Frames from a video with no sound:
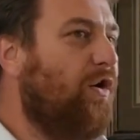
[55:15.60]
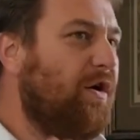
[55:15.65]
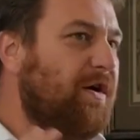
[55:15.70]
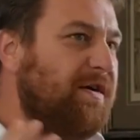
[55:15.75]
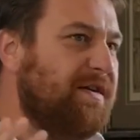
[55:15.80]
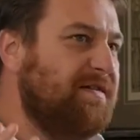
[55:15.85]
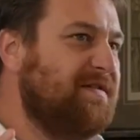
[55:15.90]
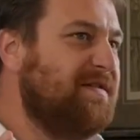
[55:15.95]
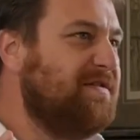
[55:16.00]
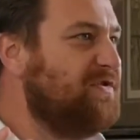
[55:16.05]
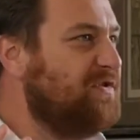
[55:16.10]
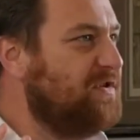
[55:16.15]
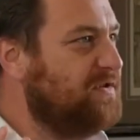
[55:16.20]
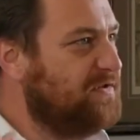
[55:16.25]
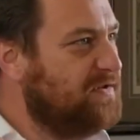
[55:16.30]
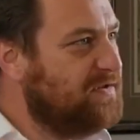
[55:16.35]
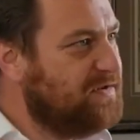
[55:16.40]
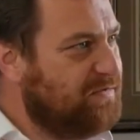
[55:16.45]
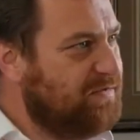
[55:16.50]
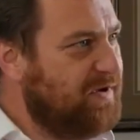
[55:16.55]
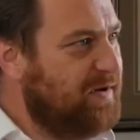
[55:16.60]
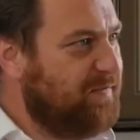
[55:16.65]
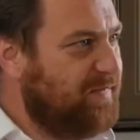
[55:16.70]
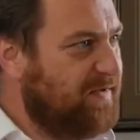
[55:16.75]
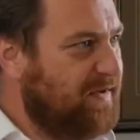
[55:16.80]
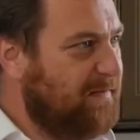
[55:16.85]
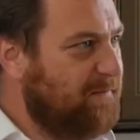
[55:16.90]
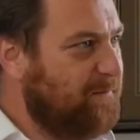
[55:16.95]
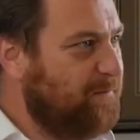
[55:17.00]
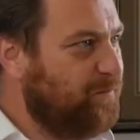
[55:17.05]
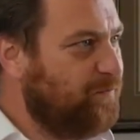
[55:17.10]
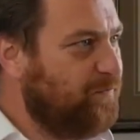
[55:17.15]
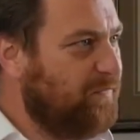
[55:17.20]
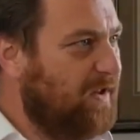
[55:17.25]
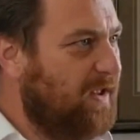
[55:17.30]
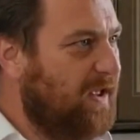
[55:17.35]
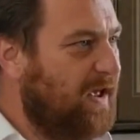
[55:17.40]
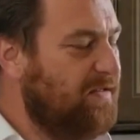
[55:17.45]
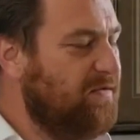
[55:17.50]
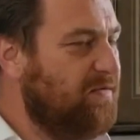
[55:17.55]
or this is just a script.
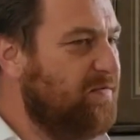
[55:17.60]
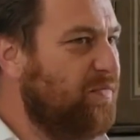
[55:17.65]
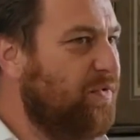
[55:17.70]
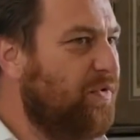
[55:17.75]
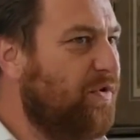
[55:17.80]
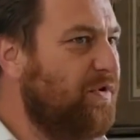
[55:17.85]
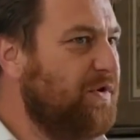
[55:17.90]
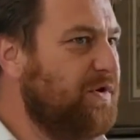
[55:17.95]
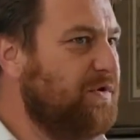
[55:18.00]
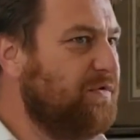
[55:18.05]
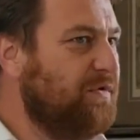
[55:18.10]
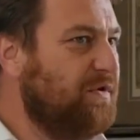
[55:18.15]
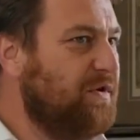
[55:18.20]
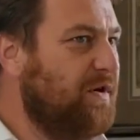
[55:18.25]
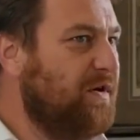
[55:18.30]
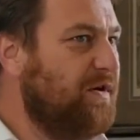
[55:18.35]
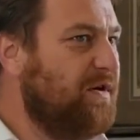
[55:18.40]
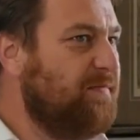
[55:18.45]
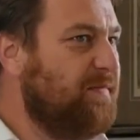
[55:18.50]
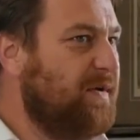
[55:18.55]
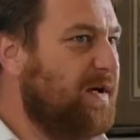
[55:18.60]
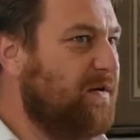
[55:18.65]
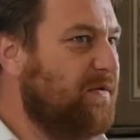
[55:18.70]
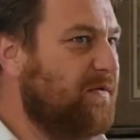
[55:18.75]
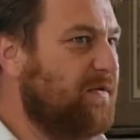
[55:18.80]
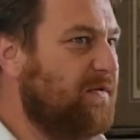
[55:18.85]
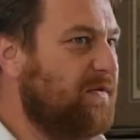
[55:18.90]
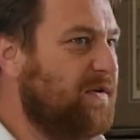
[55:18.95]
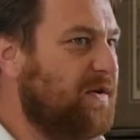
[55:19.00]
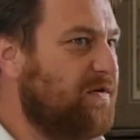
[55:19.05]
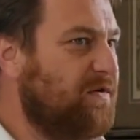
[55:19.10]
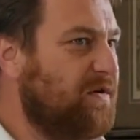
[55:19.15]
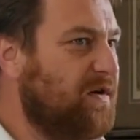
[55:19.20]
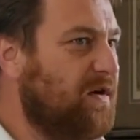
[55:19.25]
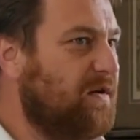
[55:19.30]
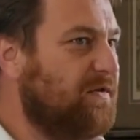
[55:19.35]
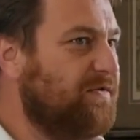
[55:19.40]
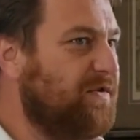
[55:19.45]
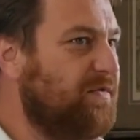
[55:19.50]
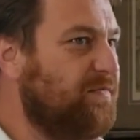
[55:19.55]
And the more you learn about the
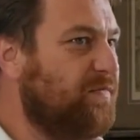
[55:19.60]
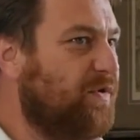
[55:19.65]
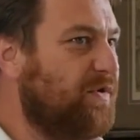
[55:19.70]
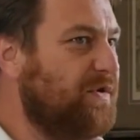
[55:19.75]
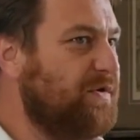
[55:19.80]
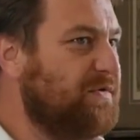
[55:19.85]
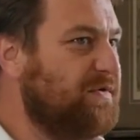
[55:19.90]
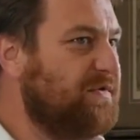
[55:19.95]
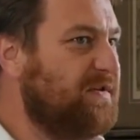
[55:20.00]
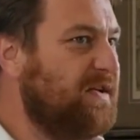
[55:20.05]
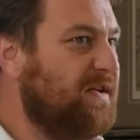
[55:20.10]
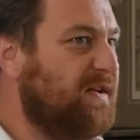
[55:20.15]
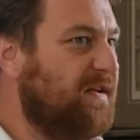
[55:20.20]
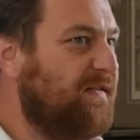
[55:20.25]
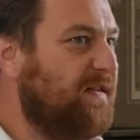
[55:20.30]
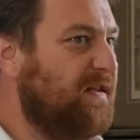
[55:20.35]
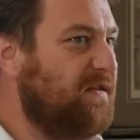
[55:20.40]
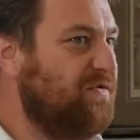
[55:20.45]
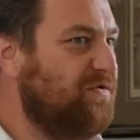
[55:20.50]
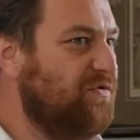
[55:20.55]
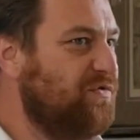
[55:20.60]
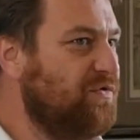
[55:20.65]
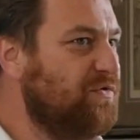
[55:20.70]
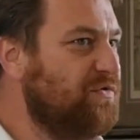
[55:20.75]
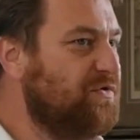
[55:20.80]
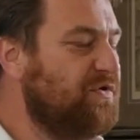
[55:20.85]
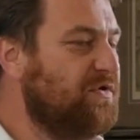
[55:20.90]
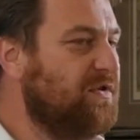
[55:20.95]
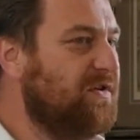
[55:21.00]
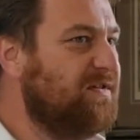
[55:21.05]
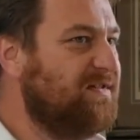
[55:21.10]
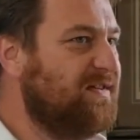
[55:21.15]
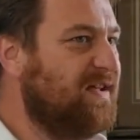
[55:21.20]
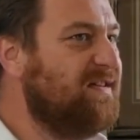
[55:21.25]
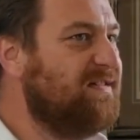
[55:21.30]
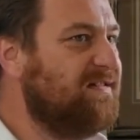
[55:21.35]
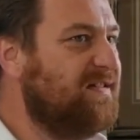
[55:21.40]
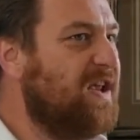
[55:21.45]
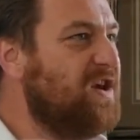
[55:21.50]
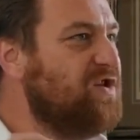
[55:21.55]
occult, the more you see that they use
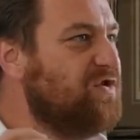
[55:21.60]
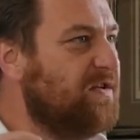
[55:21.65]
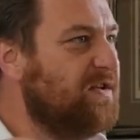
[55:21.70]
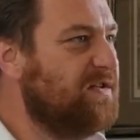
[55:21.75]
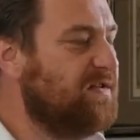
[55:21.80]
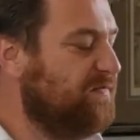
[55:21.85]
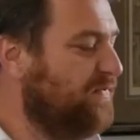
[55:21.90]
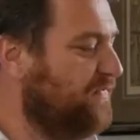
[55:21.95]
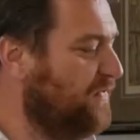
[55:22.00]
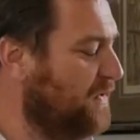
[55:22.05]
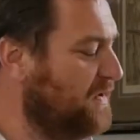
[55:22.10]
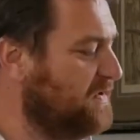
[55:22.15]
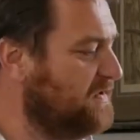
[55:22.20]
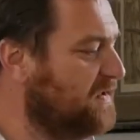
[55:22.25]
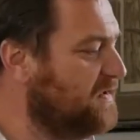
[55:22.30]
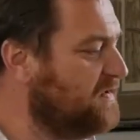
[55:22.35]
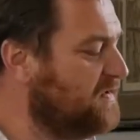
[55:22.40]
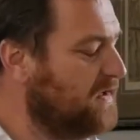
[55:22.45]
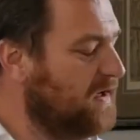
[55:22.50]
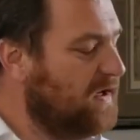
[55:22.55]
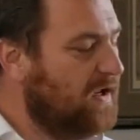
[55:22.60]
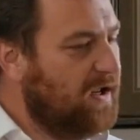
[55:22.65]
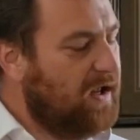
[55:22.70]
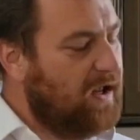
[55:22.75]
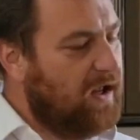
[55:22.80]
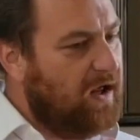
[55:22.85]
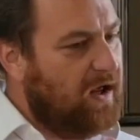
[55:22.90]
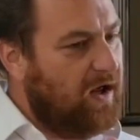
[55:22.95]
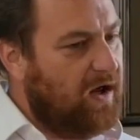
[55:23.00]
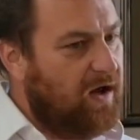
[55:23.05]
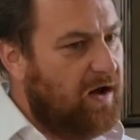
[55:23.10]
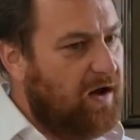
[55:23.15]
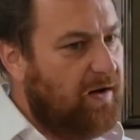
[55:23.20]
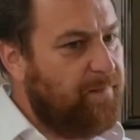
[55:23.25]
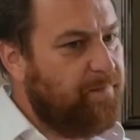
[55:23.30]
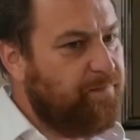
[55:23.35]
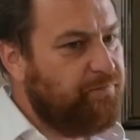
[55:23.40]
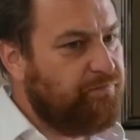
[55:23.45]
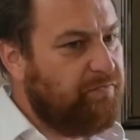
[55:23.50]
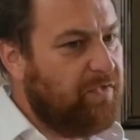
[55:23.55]
sensationalism. For instance,
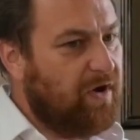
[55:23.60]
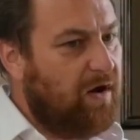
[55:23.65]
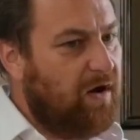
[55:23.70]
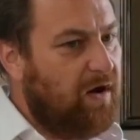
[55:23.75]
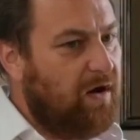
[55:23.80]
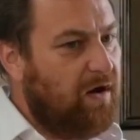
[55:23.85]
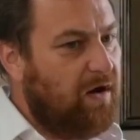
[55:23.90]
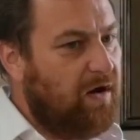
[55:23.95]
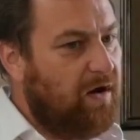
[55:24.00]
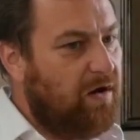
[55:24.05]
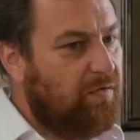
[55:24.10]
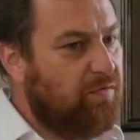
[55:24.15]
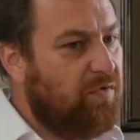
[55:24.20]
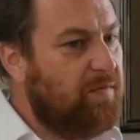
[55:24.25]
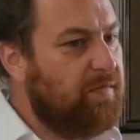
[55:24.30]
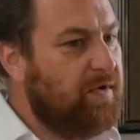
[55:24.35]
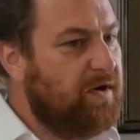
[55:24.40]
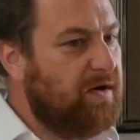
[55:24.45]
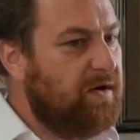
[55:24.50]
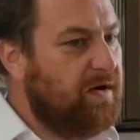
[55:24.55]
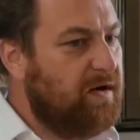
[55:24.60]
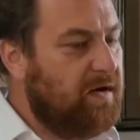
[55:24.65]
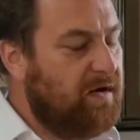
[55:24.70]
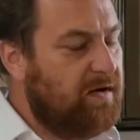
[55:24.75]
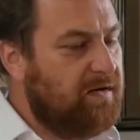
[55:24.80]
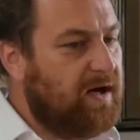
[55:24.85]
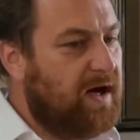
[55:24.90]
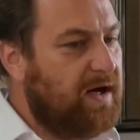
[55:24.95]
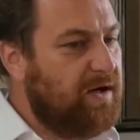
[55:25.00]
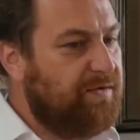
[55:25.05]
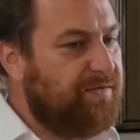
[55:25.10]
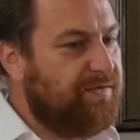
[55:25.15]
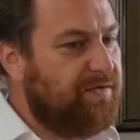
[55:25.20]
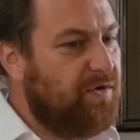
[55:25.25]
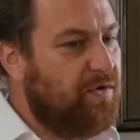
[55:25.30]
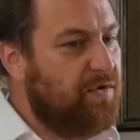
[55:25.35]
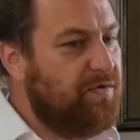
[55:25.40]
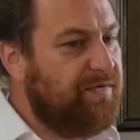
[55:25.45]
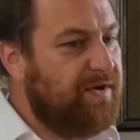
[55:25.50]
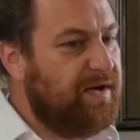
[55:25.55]
a woman died of
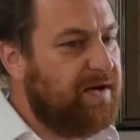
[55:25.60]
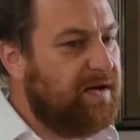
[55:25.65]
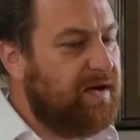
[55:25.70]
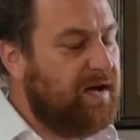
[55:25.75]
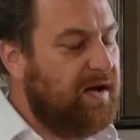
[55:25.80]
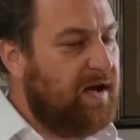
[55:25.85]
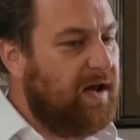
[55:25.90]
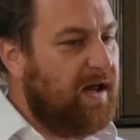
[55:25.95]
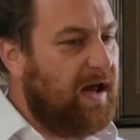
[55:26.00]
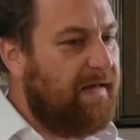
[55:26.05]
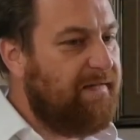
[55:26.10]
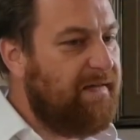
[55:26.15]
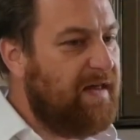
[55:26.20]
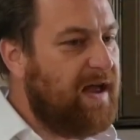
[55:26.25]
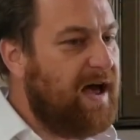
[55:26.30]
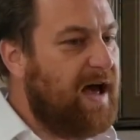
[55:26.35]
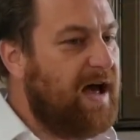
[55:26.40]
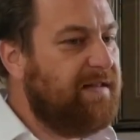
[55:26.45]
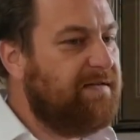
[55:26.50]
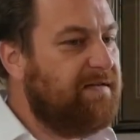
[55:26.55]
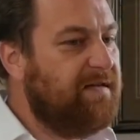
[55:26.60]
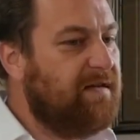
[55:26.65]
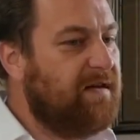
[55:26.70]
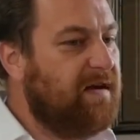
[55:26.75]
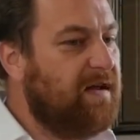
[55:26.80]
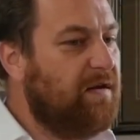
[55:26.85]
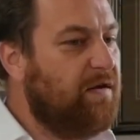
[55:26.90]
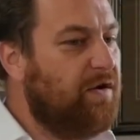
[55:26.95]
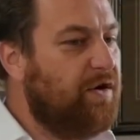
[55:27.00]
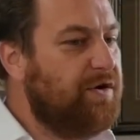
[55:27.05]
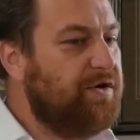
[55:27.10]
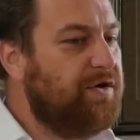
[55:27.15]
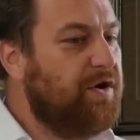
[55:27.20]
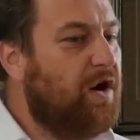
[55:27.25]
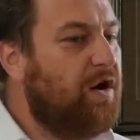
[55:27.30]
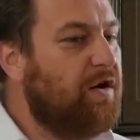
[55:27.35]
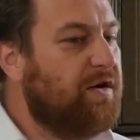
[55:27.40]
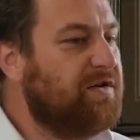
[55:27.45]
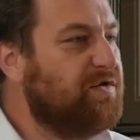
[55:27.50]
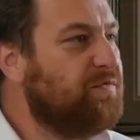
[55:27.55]
COVID, and they had to kill her
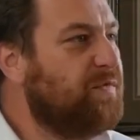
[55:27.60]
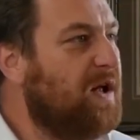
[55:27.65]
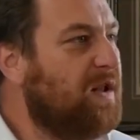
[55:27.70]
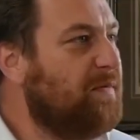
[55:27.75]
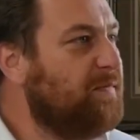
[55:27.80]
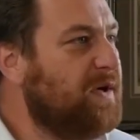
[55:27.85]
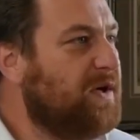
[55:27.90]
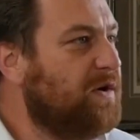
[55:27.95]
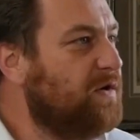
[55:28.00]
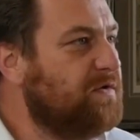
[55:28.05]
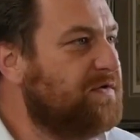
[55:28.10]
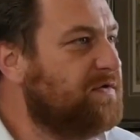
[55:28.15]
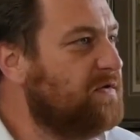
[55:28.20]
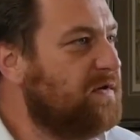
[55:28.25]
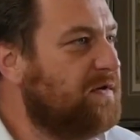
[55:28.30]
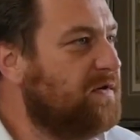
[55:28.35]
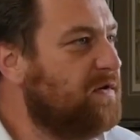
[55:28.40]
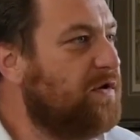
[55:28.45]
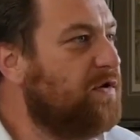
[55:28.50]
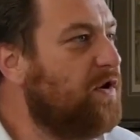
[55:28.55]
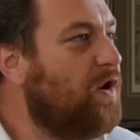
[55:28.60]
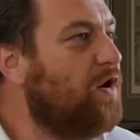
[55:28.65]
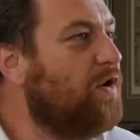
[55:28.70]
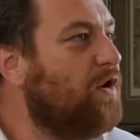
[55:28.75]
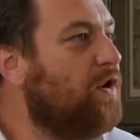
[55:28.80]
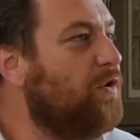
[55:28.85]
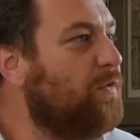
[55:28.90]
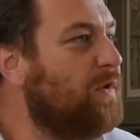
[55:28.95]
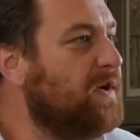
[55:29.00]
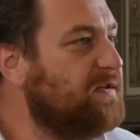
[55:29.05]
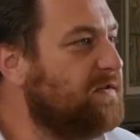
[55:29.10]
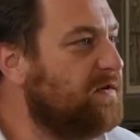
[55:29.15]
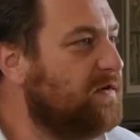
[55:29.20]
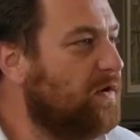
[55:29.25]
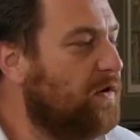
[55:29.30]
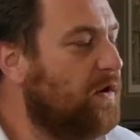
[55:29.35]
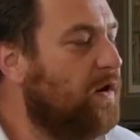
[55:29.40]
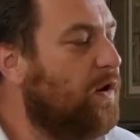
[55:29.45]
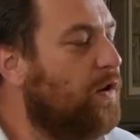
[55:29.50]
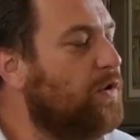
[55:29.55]
dog as well because the dog
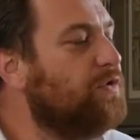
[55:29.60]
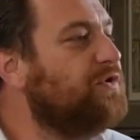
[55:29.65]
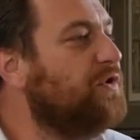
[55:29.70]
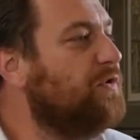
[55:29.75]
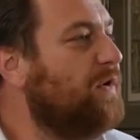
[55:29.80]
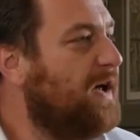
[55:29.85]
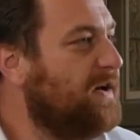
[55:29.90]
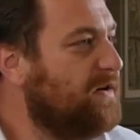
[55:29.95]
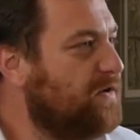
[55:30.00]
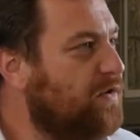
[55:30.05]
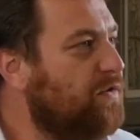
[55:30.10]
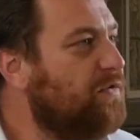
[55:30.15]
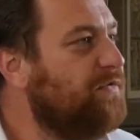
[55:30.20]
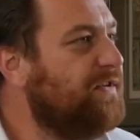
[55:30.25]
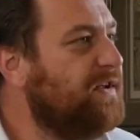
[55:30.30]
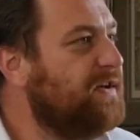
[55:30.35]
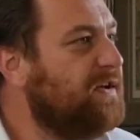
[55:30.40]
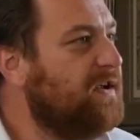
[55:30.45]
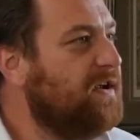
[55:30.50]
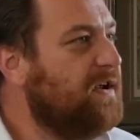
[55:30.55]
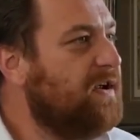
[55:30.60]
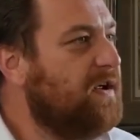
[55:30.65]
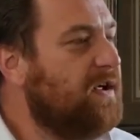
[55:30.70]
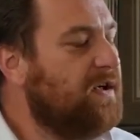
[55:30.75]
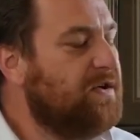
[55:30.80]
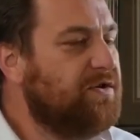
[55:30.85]
also had COVID.